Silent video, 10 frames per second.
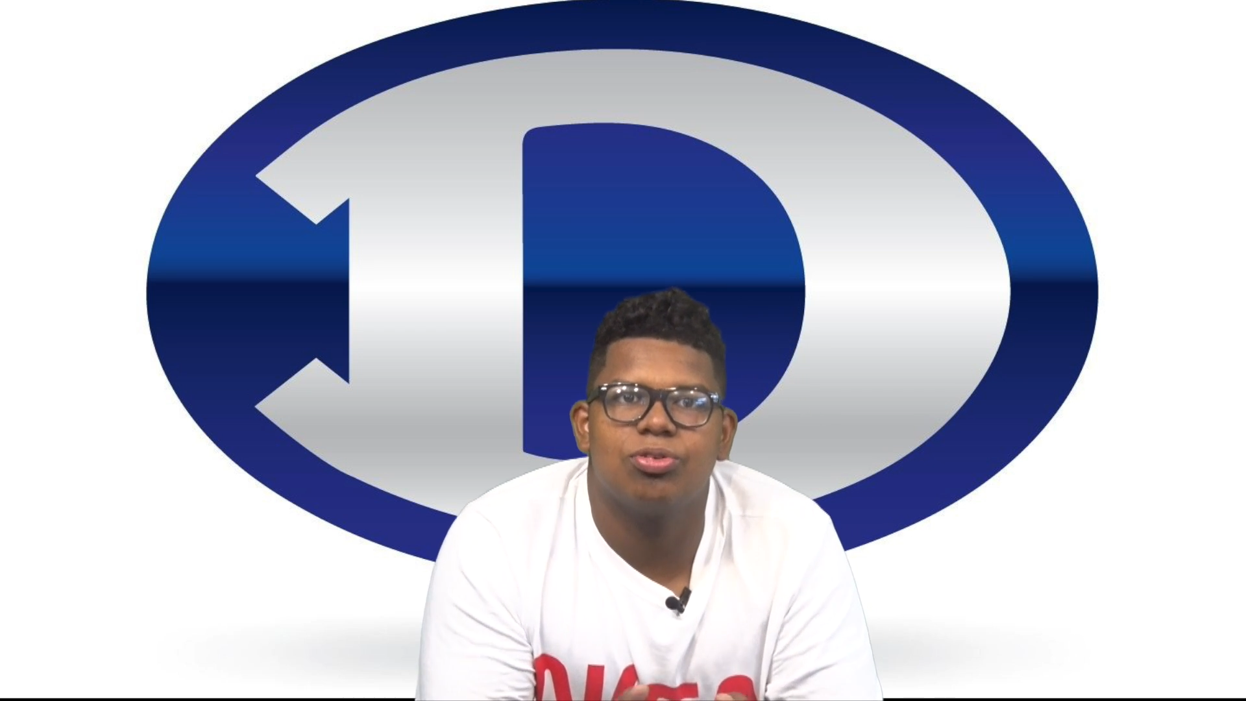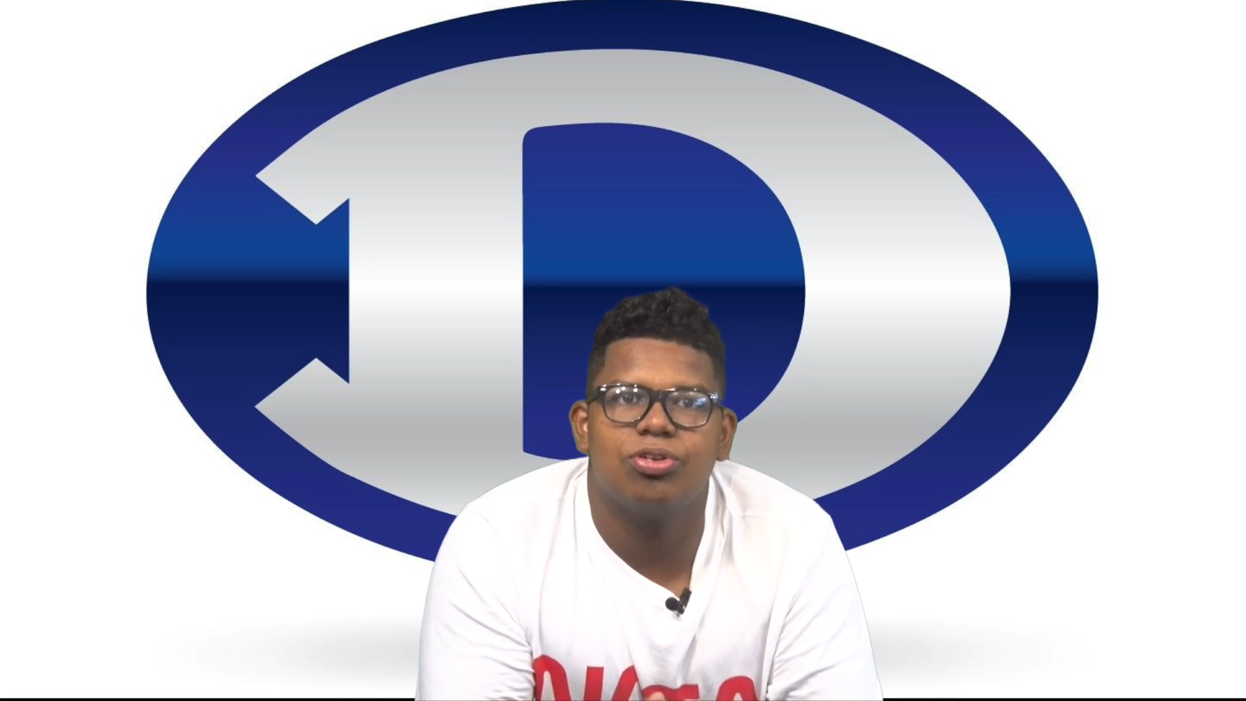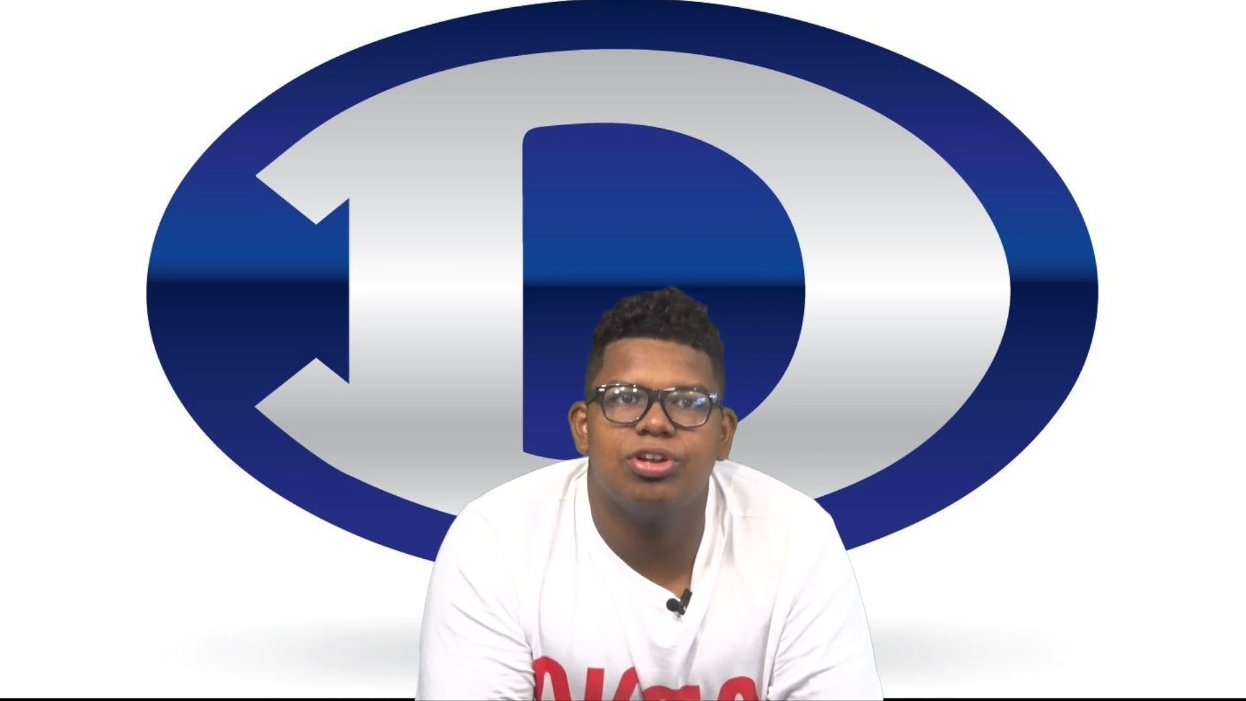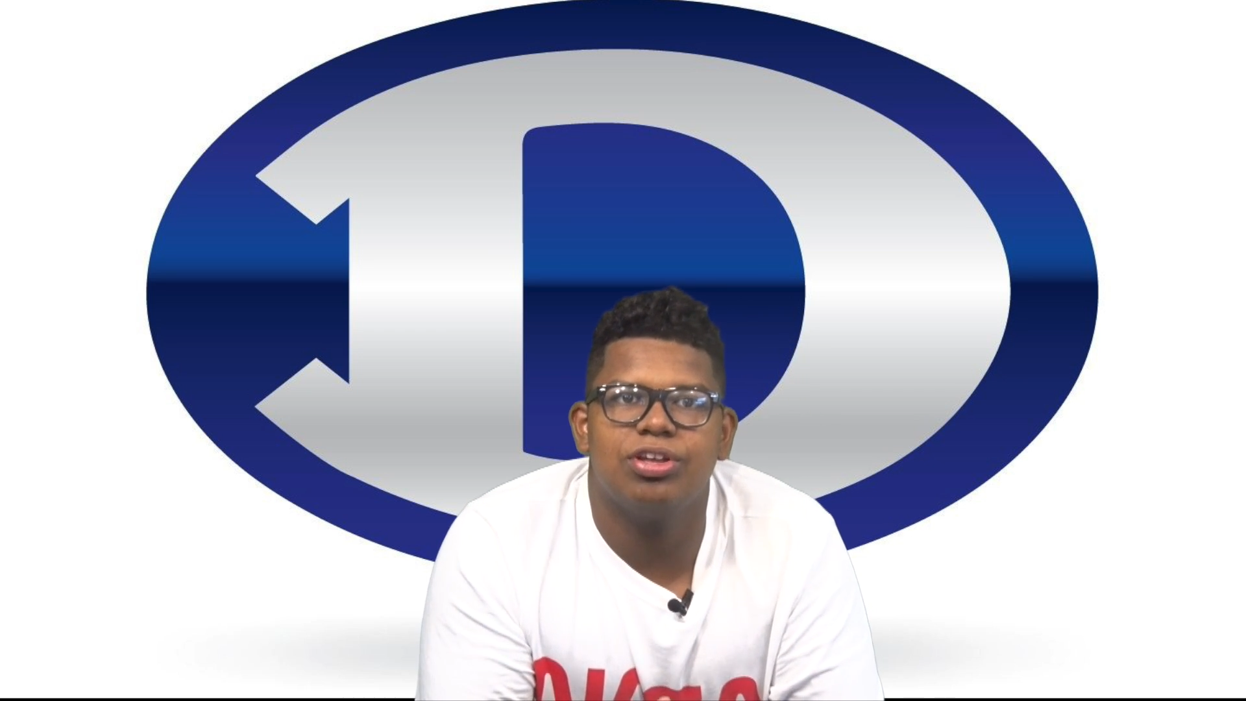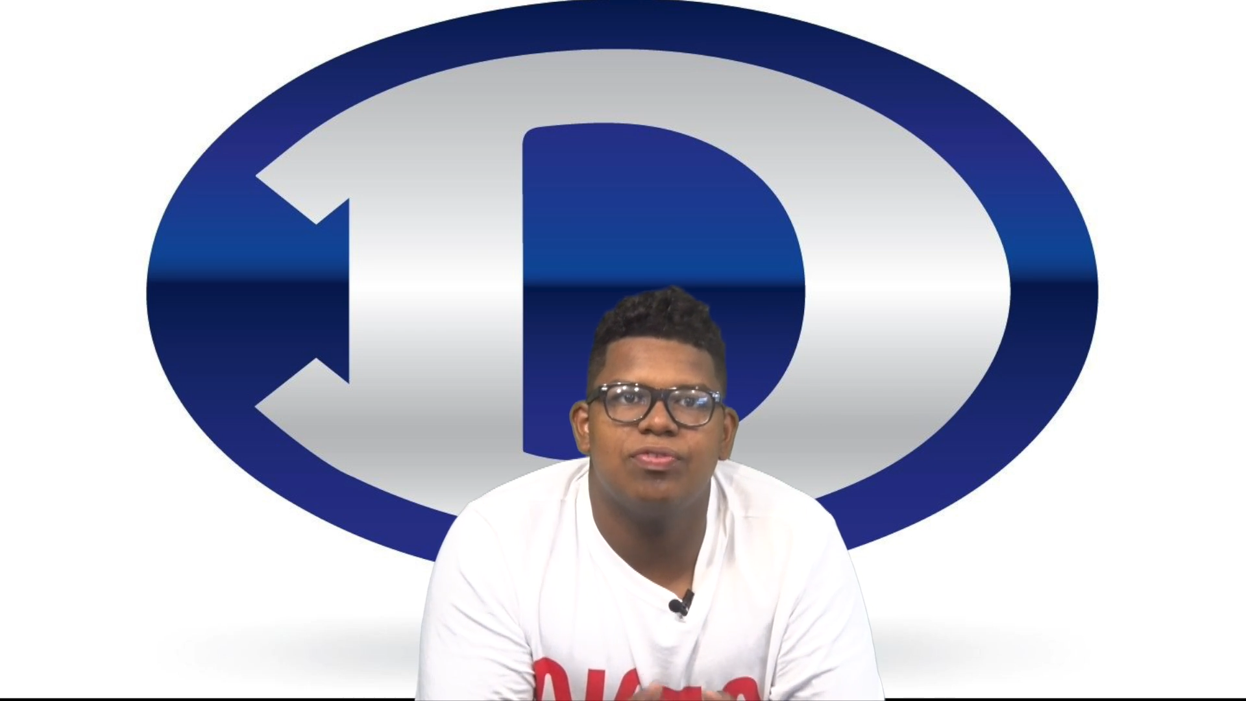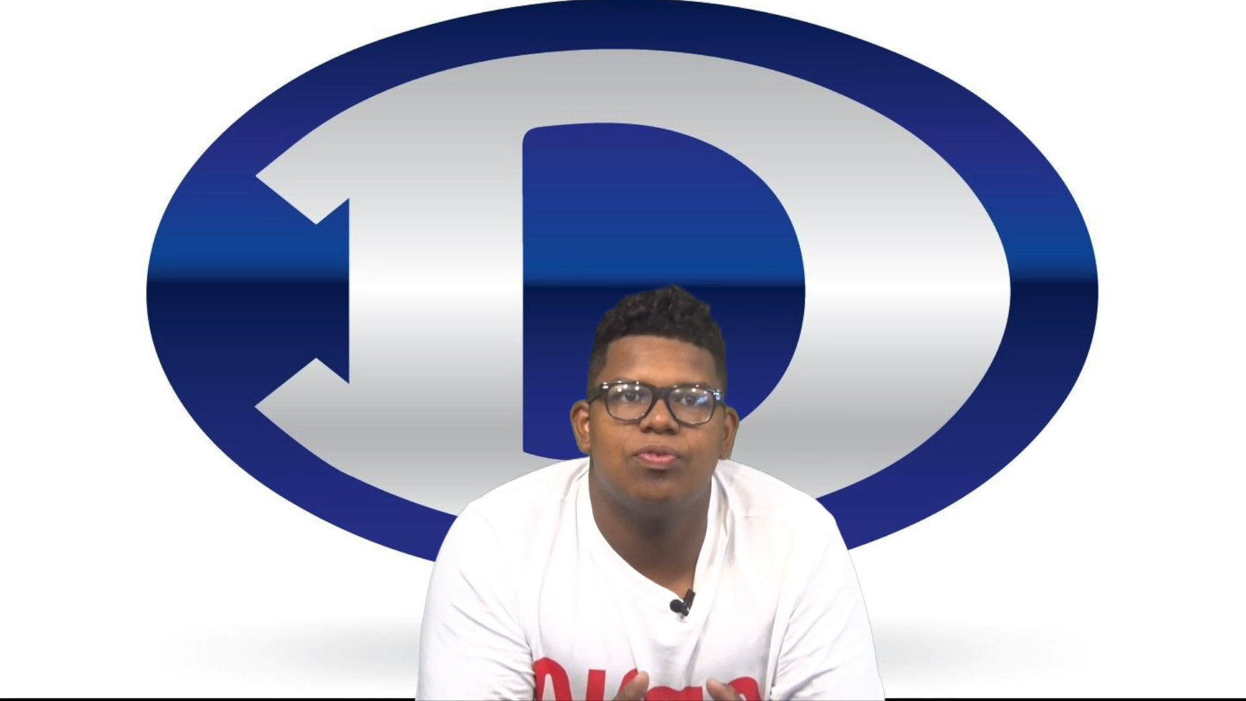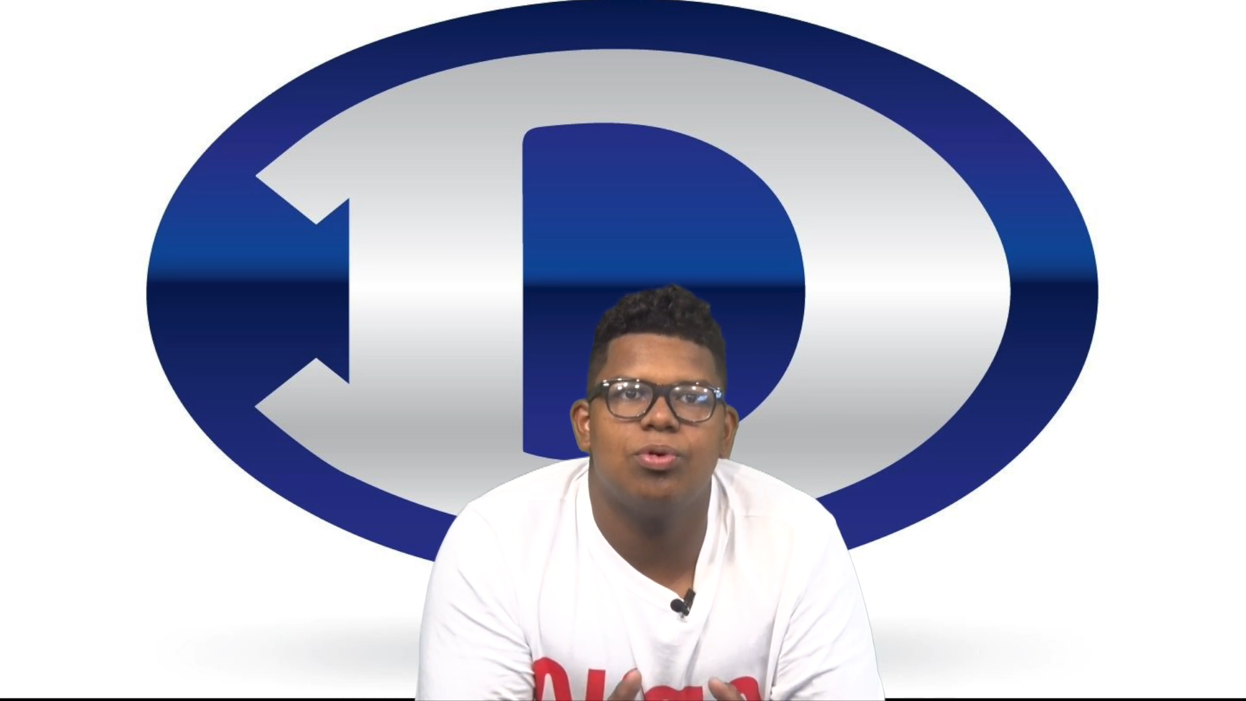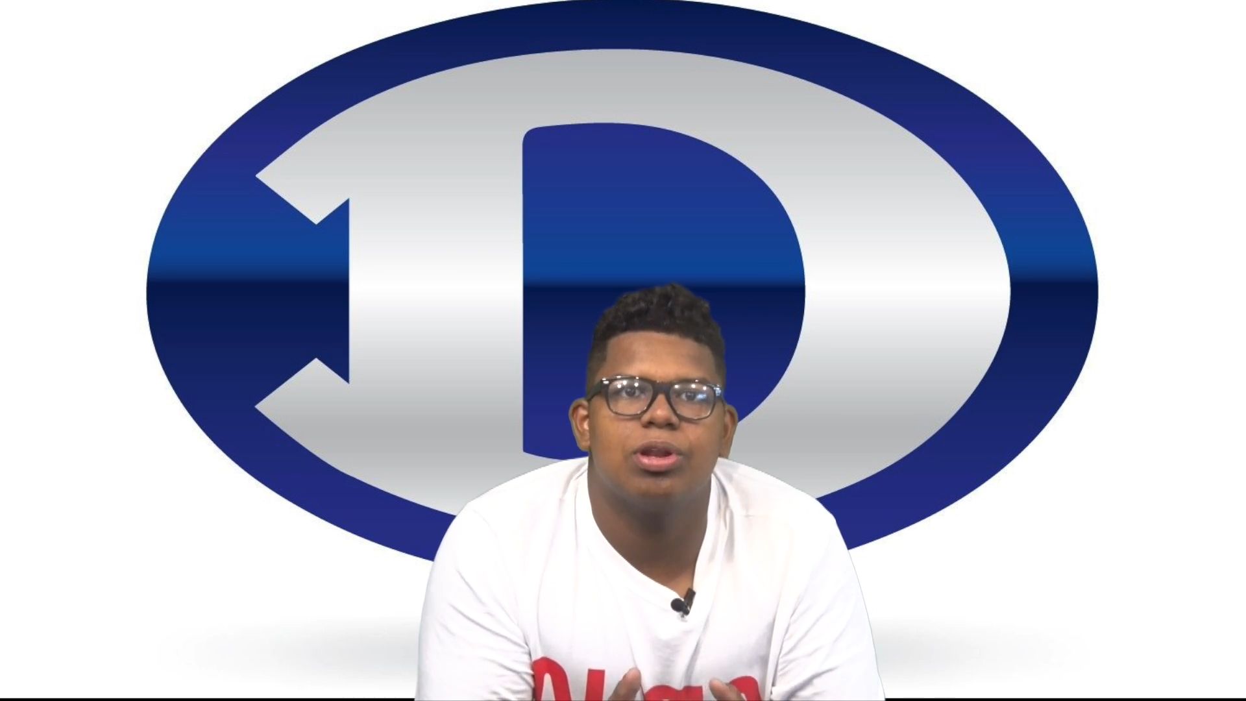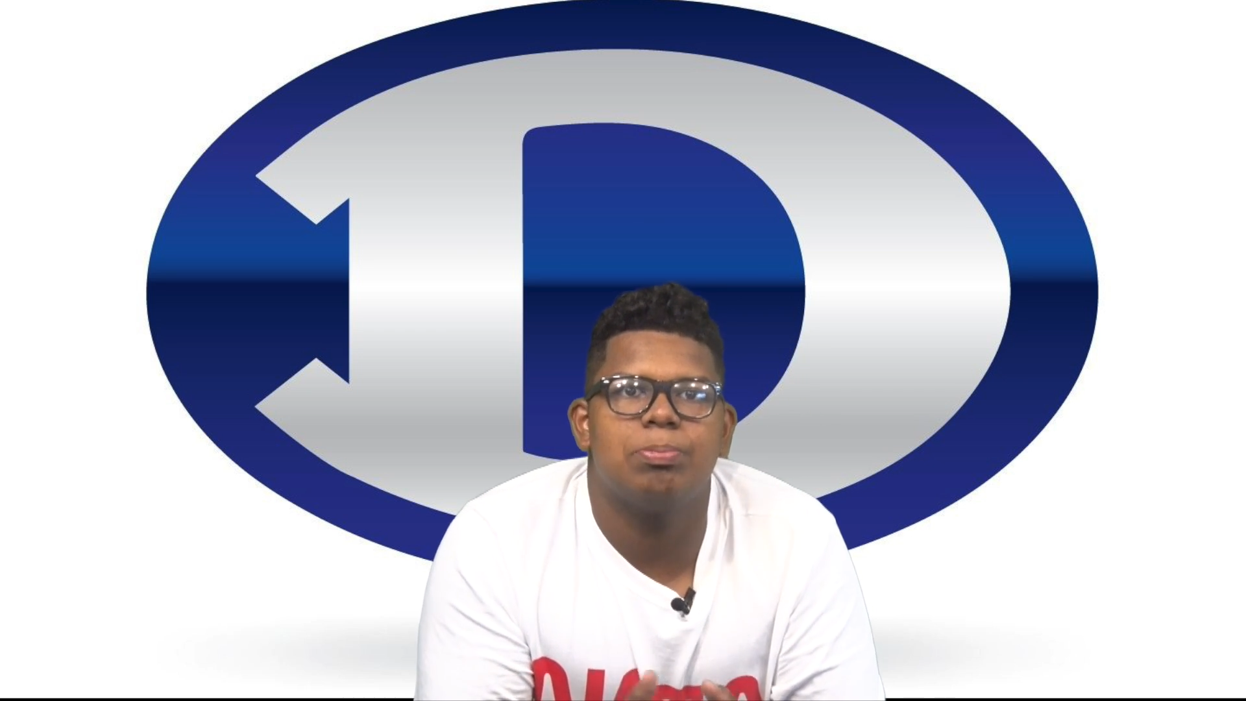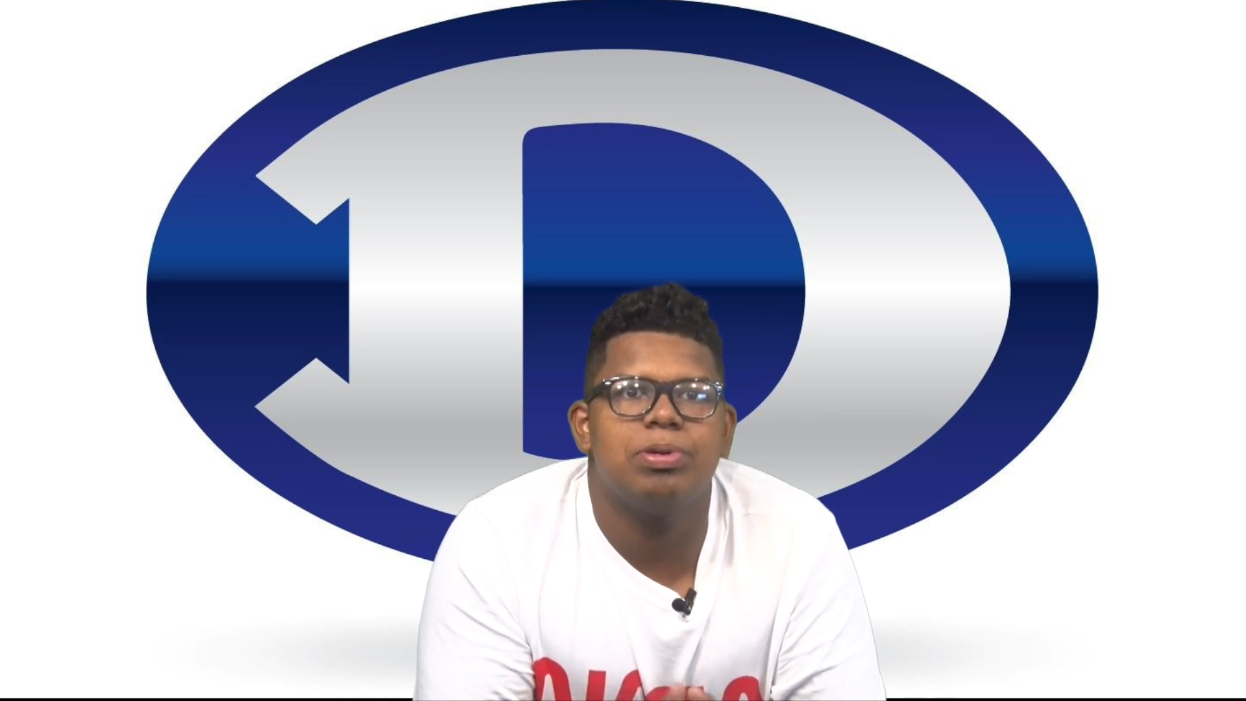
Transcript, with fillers: 3.40